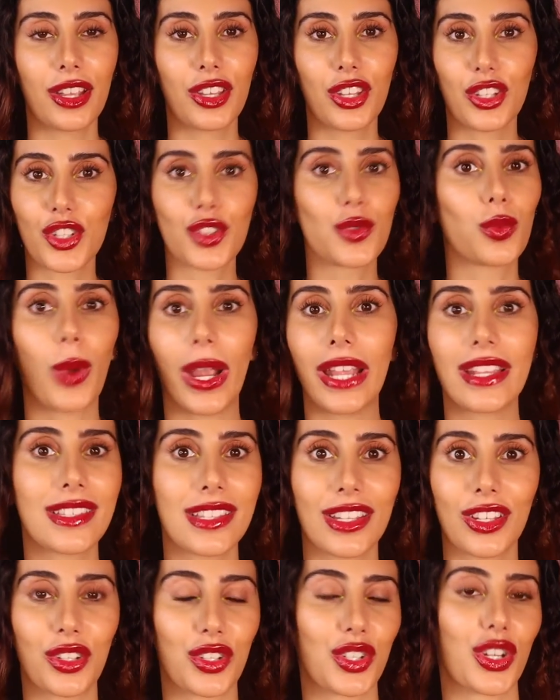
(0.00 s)
you're just
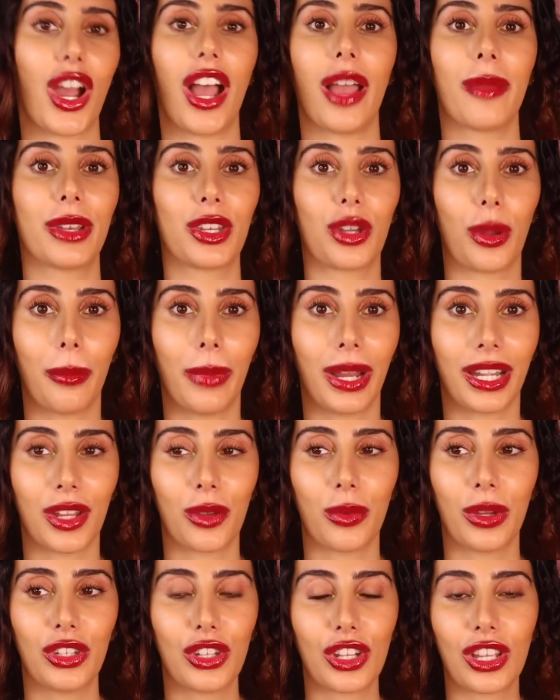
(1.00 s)
wasting your time and your money
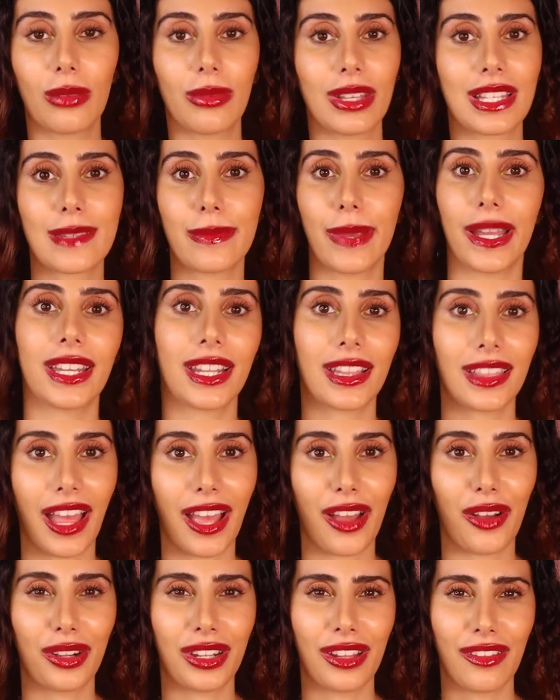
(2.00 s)
when you can be spending
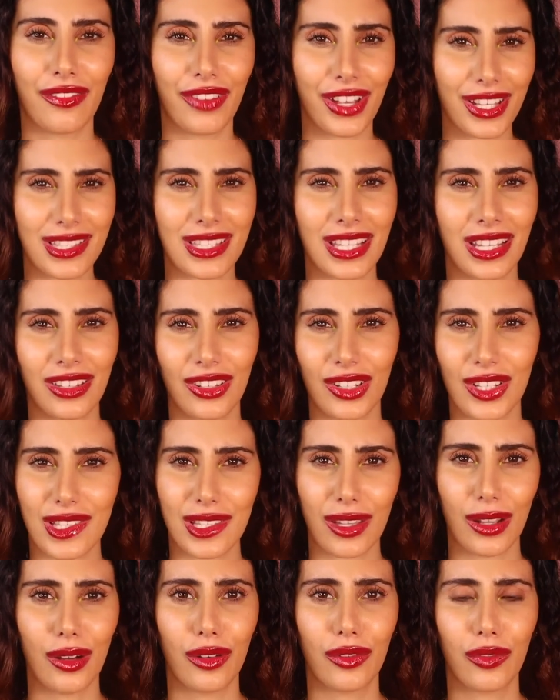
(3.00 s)
that on investing in
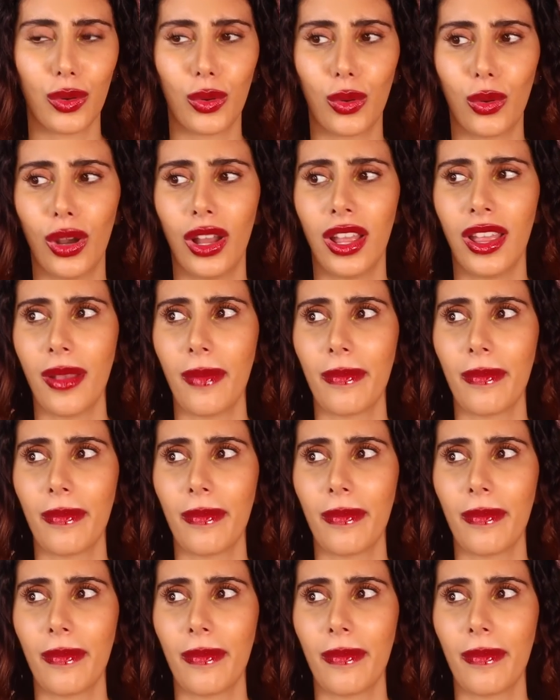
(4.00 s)
yourself or